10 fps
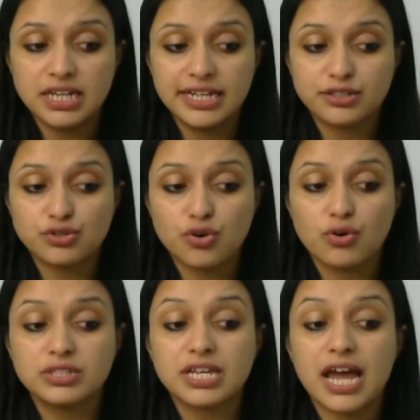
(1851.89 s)

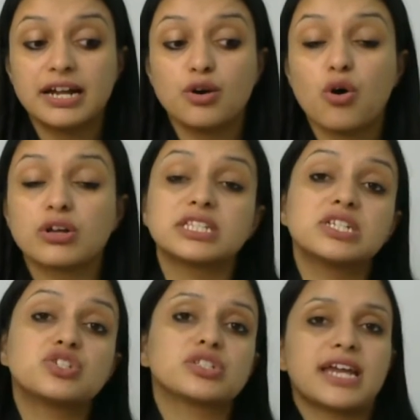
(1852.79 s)
electrons, and
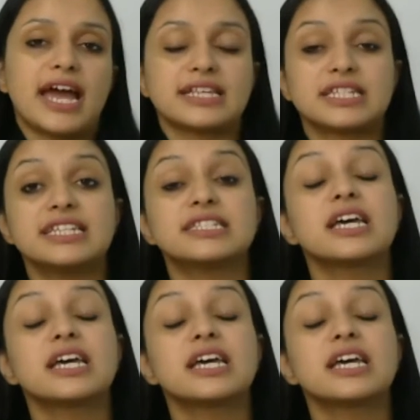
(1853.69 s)
oxygen gas is